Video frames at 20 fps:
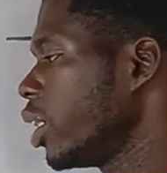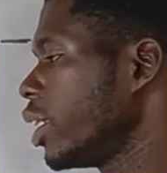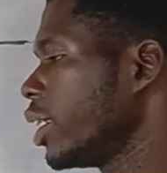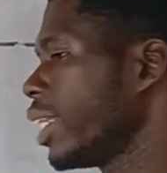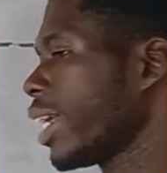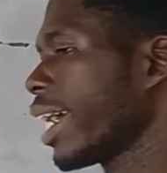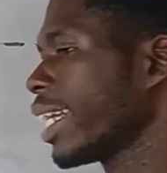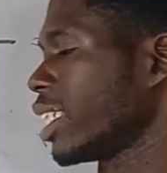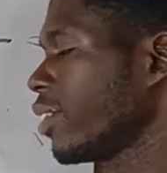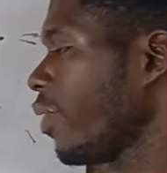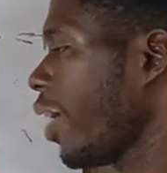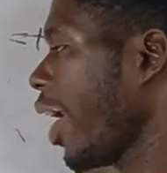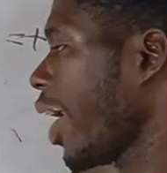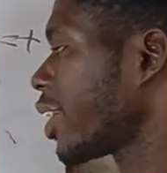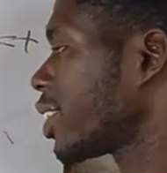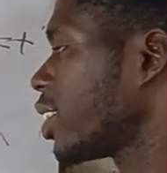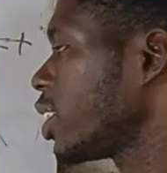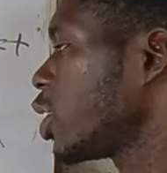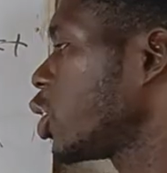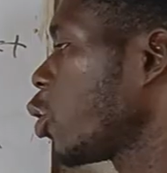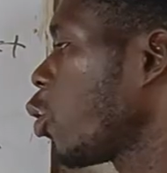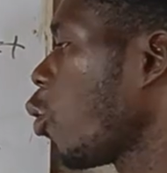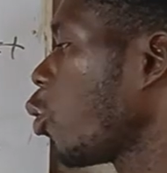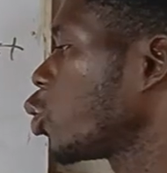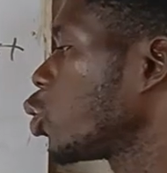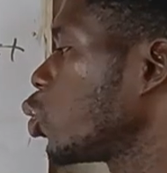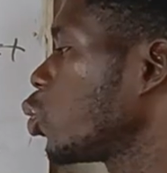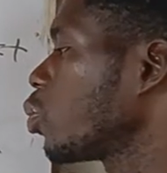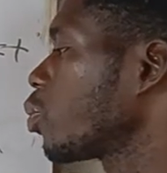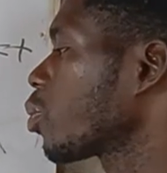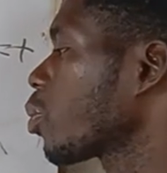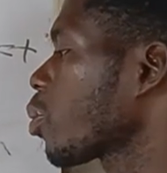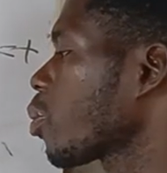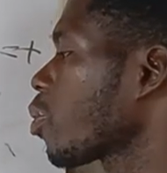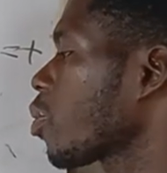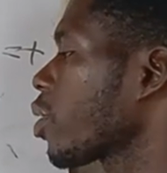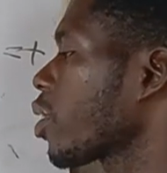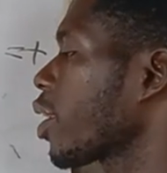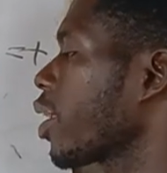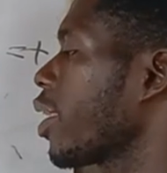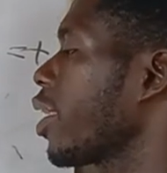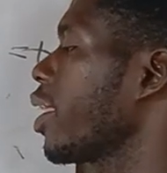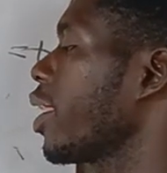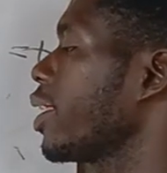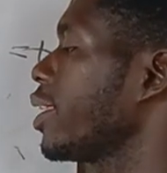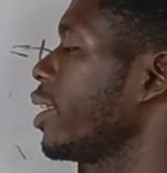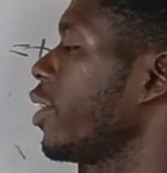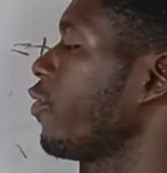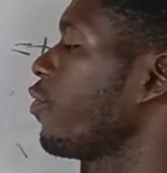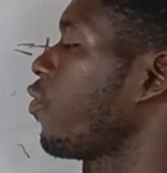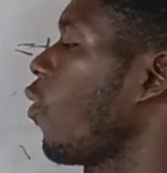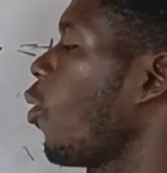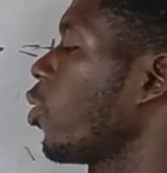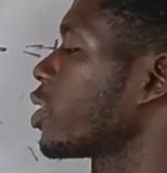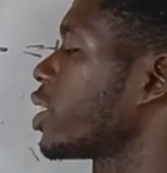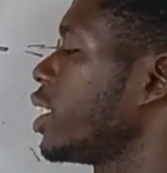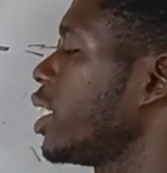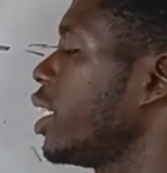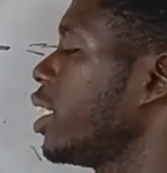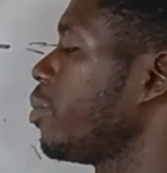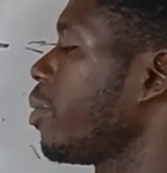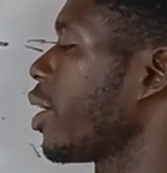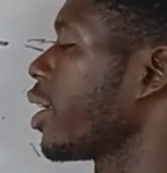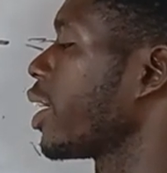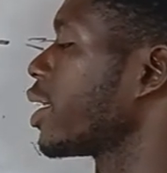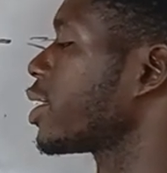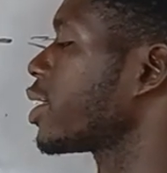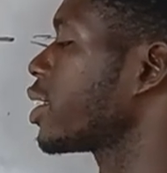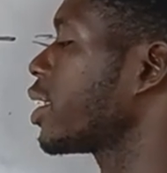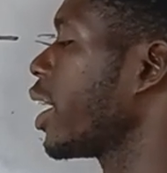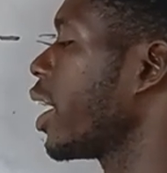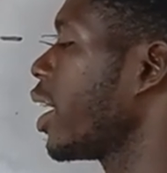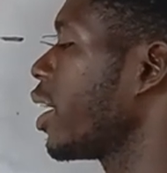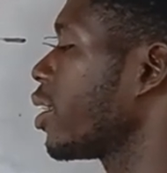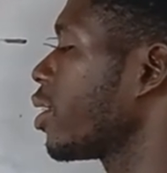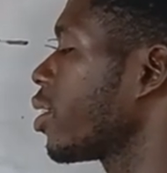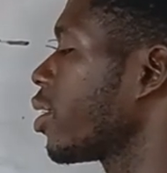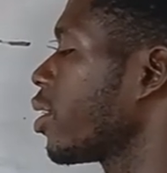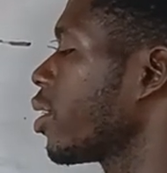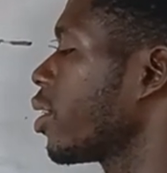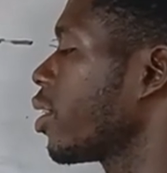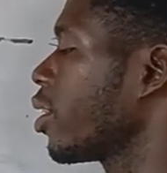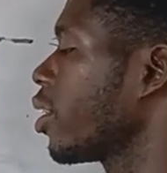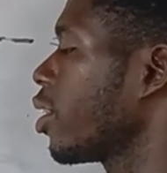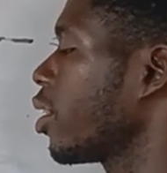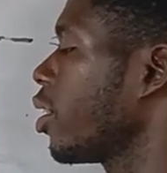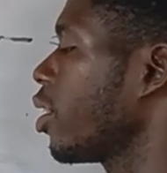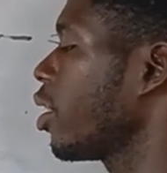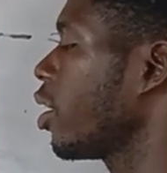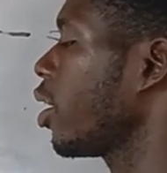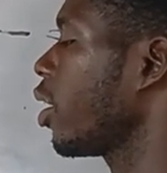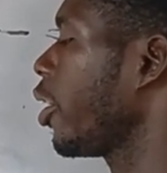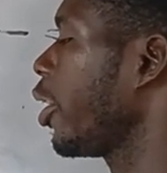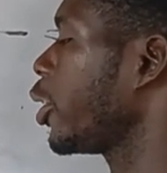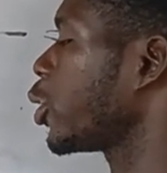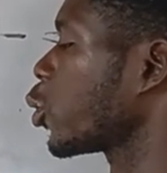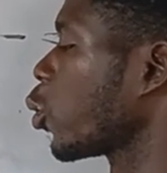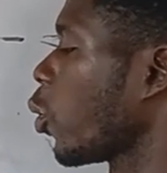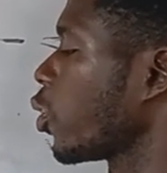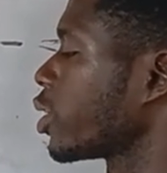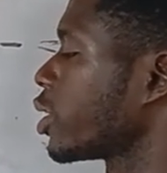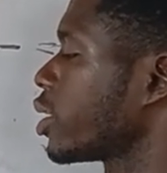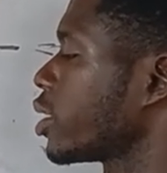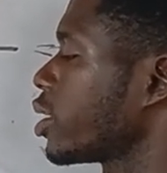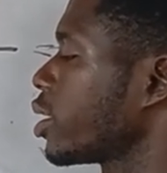negative x is equal to 14 minus 10 is what?